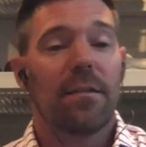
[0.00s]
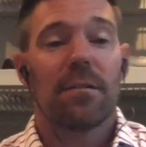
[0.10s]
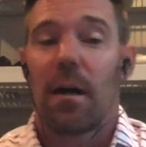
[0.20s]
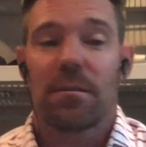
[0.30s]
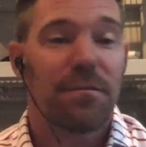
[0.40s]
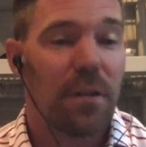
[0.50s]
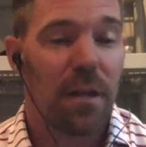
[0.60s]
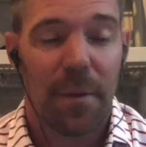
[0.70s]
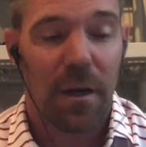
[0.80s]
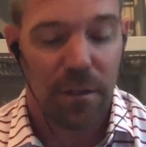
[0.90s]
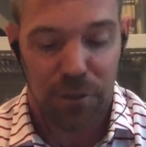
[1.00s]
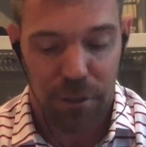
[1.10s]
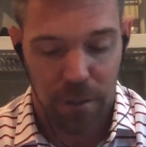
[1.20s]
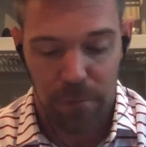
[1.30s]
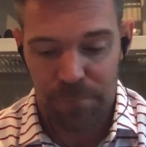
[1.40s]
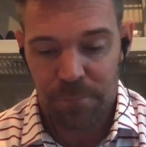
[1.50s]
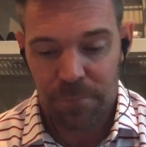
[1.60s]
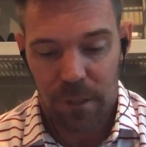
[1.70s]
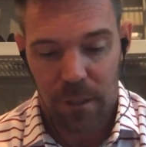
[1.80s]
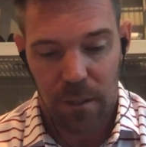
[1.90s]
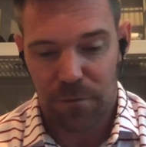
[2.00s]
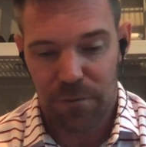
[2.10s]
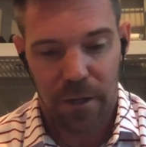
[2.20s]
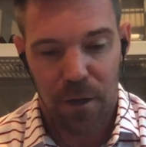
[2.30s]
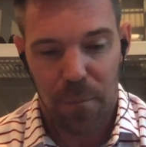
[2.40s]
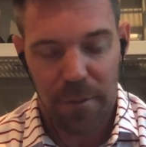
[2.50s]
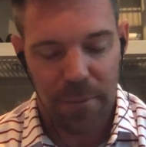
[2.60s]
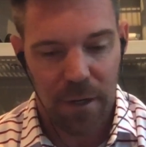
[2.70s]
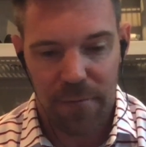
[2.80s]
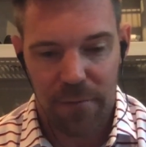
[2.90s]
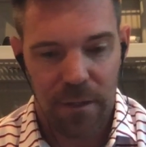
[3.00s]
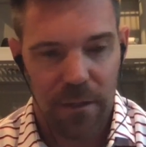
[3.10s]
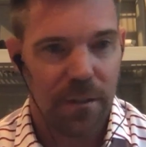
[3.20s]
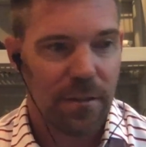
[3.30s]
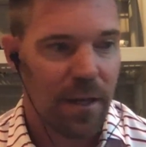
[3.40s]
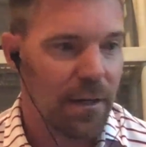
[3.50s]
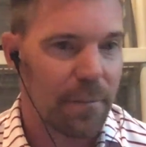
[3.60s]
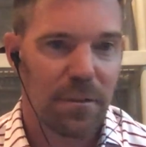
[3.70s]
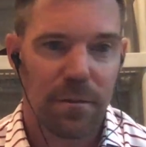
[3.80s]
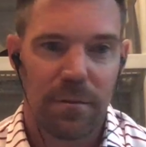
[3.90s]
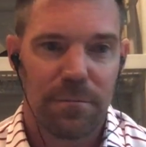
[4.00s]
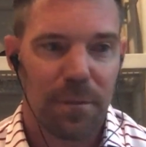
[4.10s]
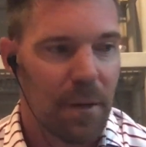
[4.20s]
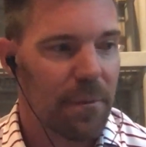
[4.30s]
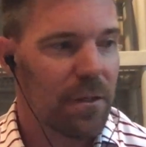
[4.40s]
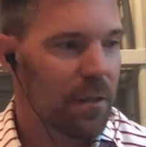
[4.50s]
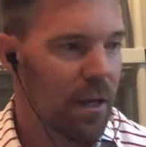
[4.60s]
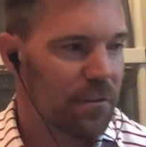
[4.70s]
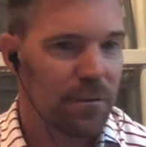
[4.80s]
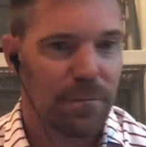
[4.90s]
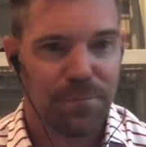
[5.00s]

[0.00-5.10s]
awesome for coming on the show. Was very open about everything. Then he's heading up to the Republican National